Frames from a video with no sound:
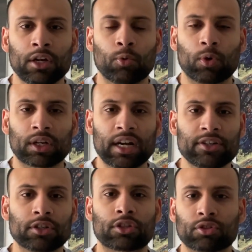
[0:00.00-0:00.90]
work on
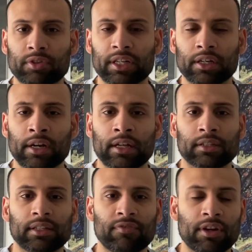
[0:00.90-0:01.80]
your career,
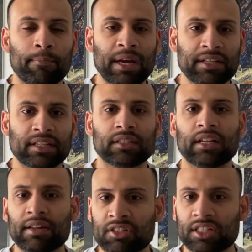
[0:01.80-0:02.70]
live an amazing
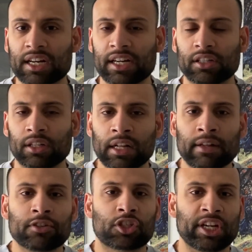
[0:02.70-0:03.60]
lifestyle,
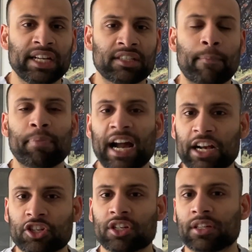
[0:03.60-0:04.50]
chase a
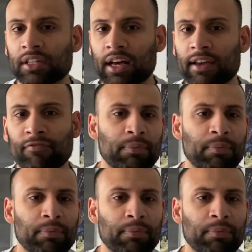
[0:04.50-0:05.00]
passion in life.